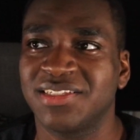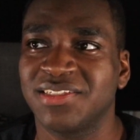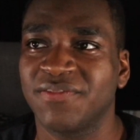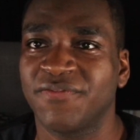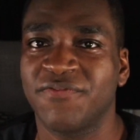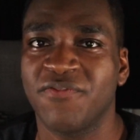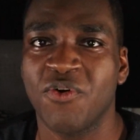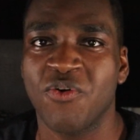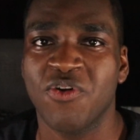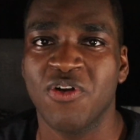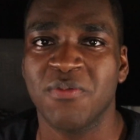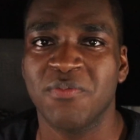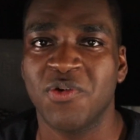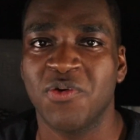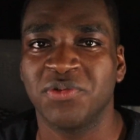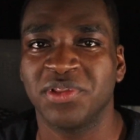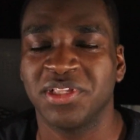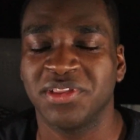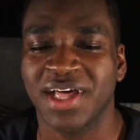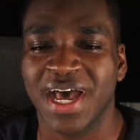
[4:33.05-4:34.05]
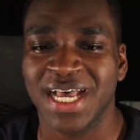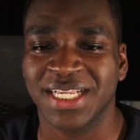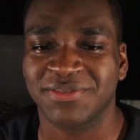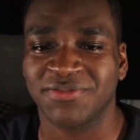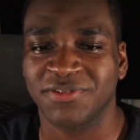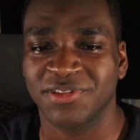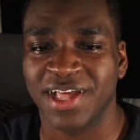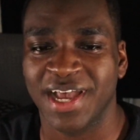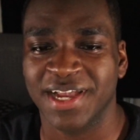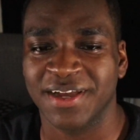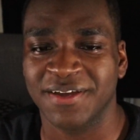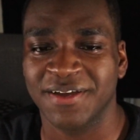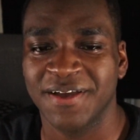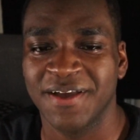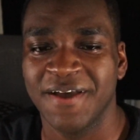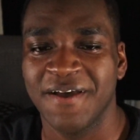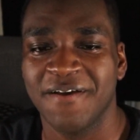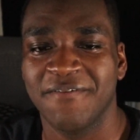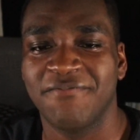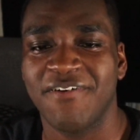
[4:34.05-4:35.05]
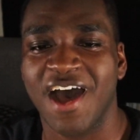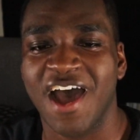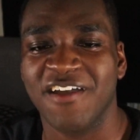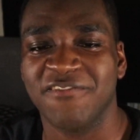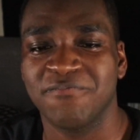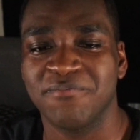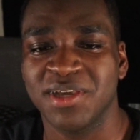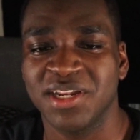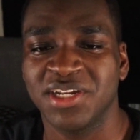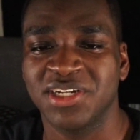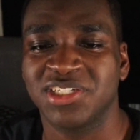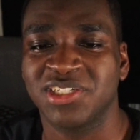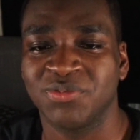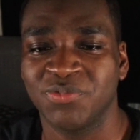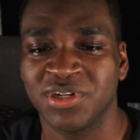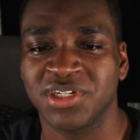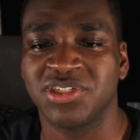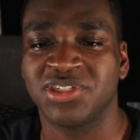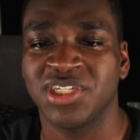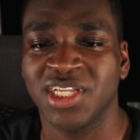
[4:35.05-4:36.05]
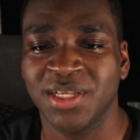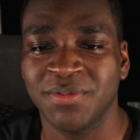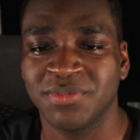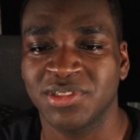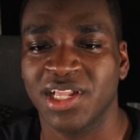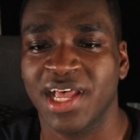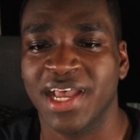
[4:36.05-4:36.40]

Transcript: form only lasts for 5 minutes, which seems